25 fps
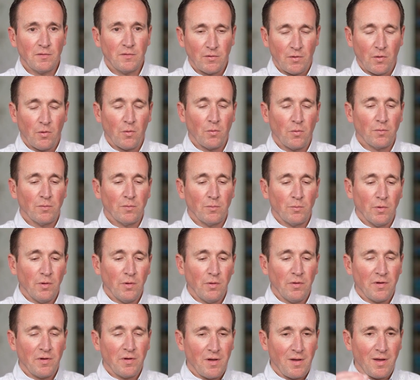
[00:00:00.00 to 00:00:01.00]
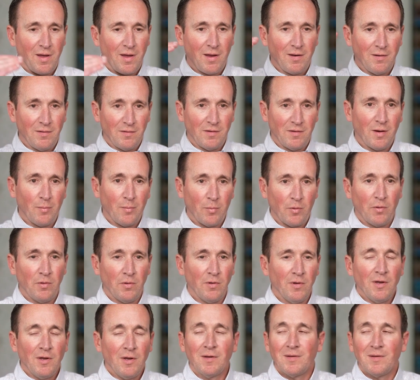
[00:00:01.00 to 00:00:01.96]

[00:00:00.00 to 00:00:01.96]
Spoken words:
So we're looking at double.